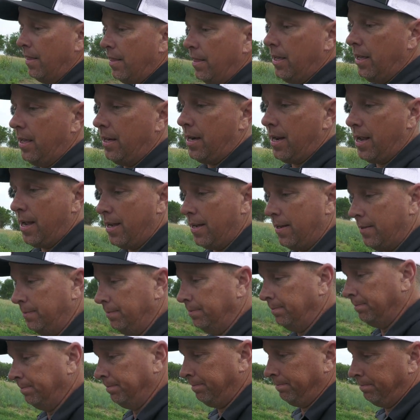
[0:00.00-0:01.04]
than
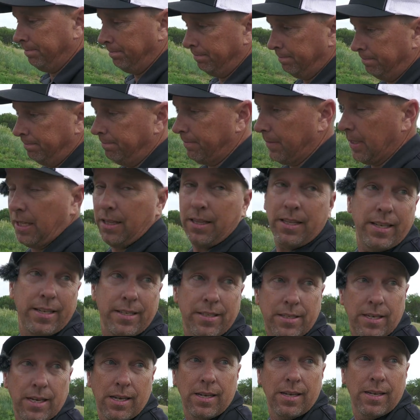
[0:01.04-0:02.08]

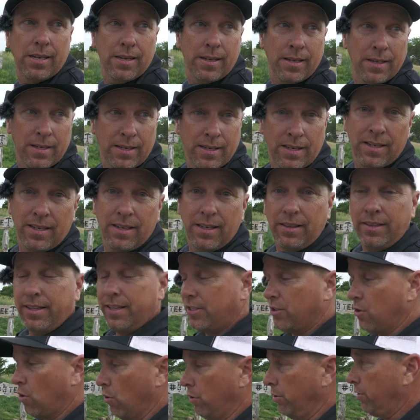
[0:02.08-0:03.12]
these
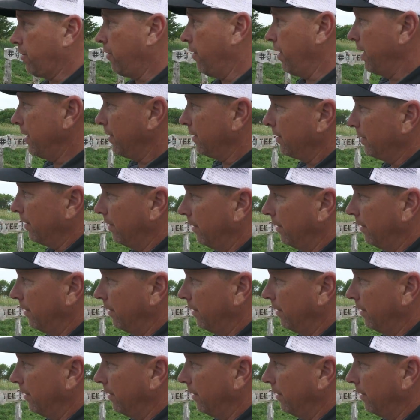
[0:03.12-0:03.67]
course greens.